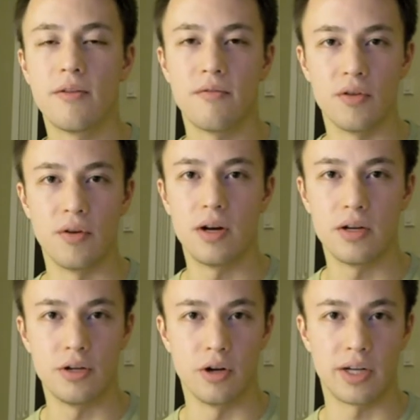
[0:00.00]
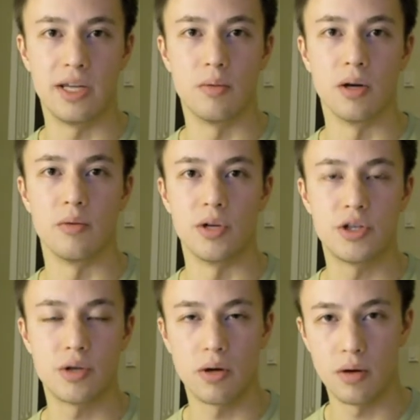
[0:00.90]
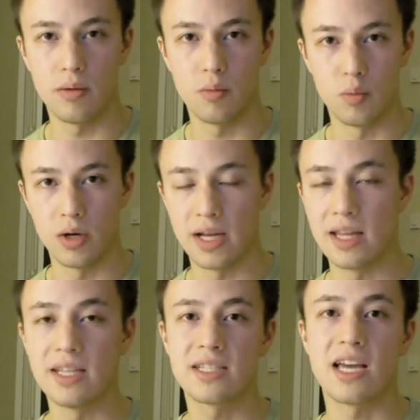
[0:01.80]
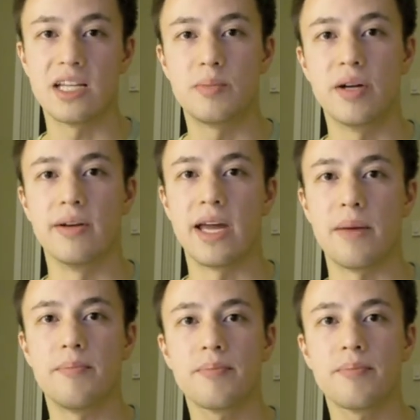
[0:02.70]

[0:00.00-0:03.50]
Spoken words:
for your keyword, which would in this case be your name.